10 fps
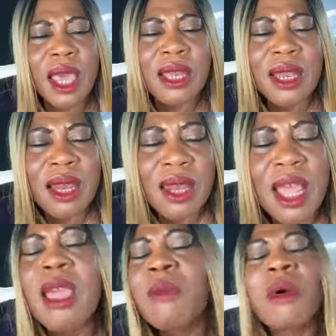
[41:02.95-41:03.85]
in the
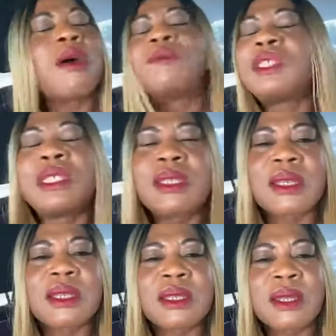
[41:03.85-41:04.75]
name of
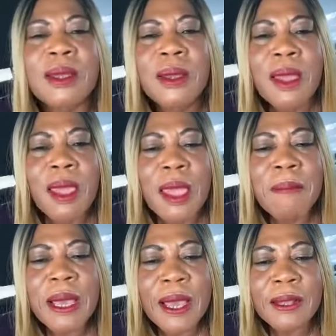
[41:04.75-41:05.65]
Jesus.
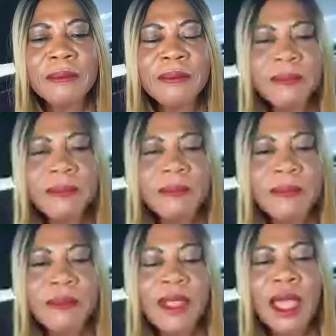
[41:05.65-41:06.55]
Amen.
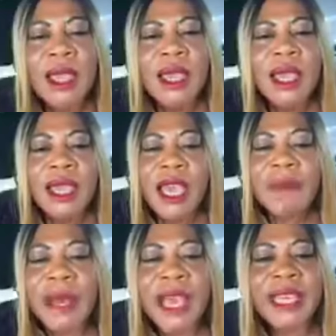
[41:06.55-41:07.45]

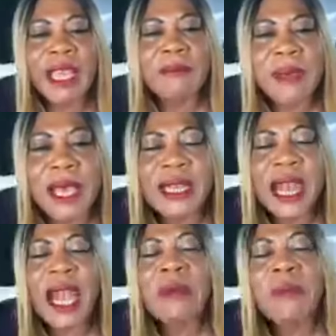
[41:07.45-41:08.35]
Amen.
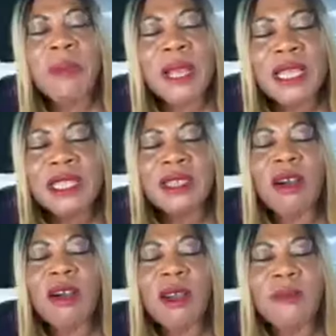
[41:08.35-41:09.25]
Amen. I bless
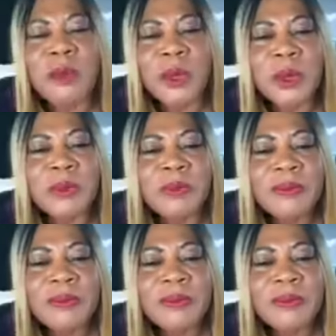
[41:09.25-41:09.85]
all of you.